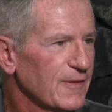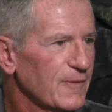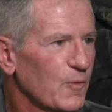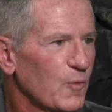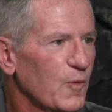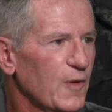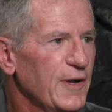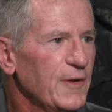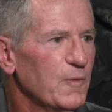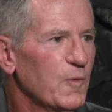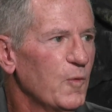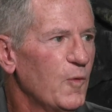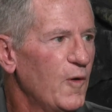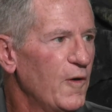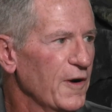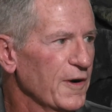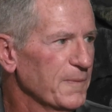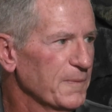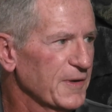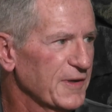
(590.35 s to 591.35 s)
We
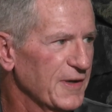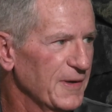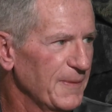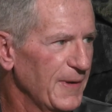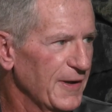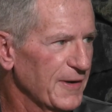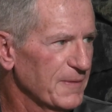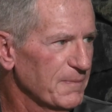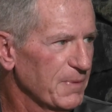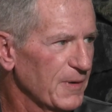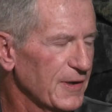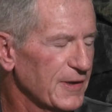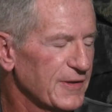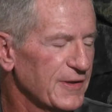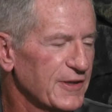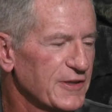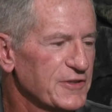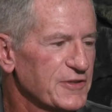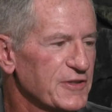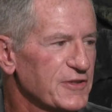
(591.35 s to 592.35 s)
want them to come out and play.
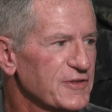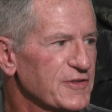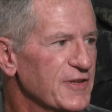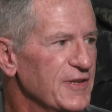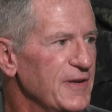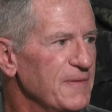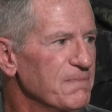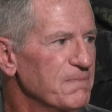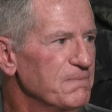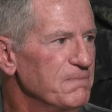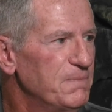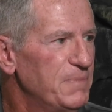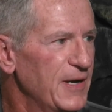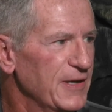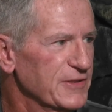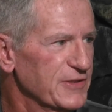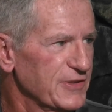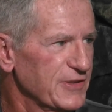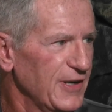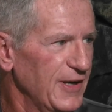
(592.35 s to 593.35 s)
This is the
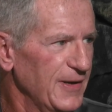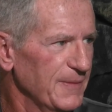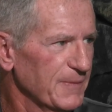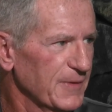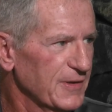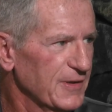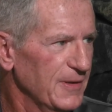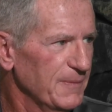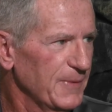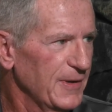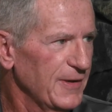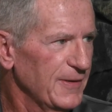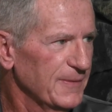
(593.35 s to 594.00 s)
best time to come out.